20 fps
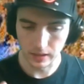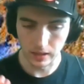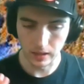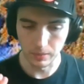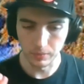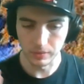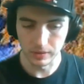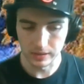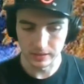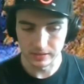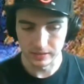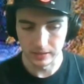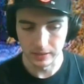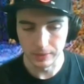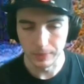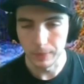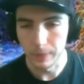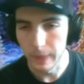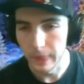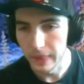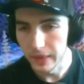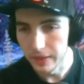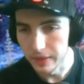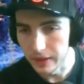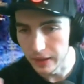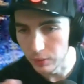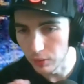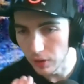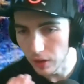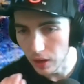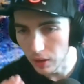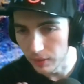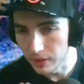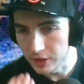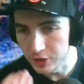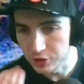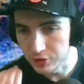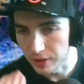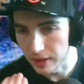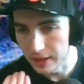What is it? They will
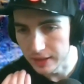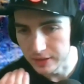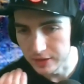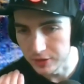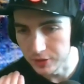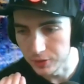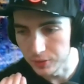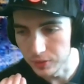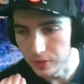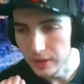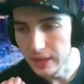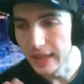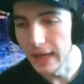always try to.